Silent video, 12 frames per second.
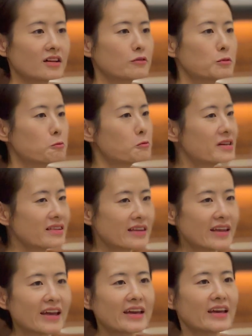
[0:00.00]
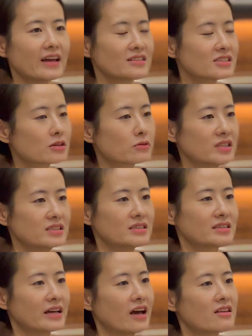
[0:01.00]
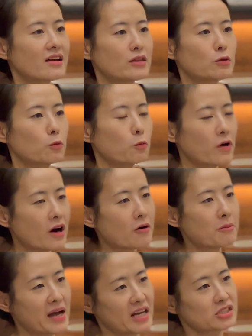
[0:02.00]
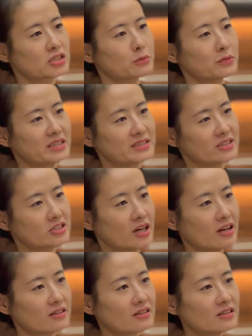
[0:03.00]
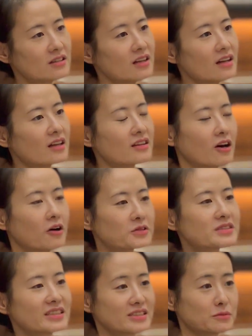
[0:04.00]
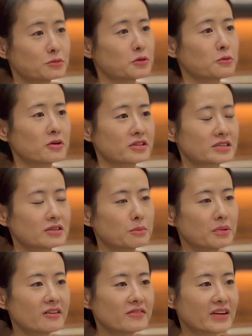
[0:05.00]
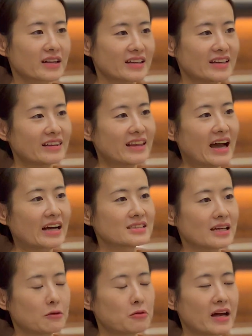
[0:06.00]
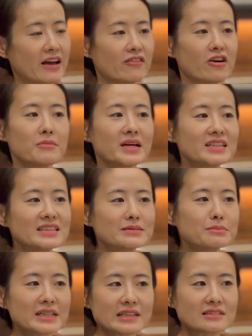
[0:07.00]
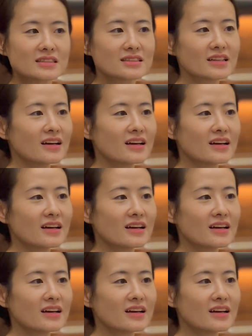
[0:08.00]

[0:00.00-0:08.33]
When they integrate it together and well matched with each other, the whole system will work so perfectly that I will have all my needs met.